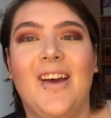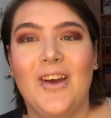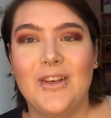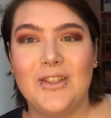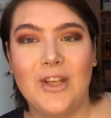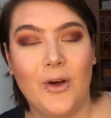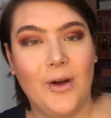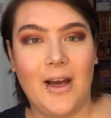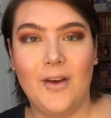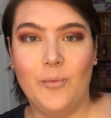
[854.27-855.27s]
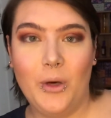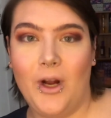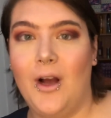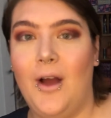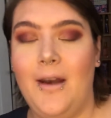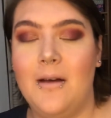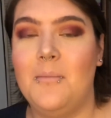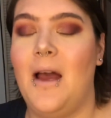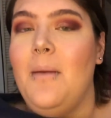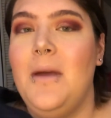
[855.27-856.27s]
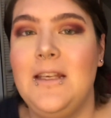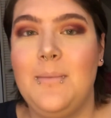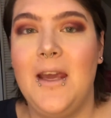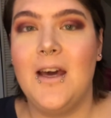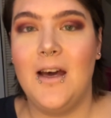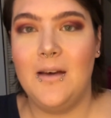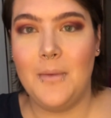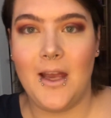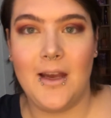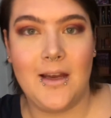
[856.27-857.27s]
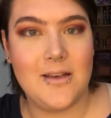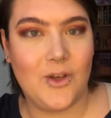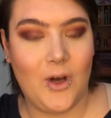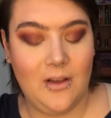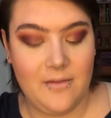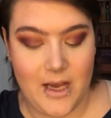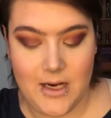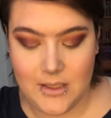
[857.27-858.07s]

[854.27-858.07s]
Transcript: So I have put on my base makeup and all of that.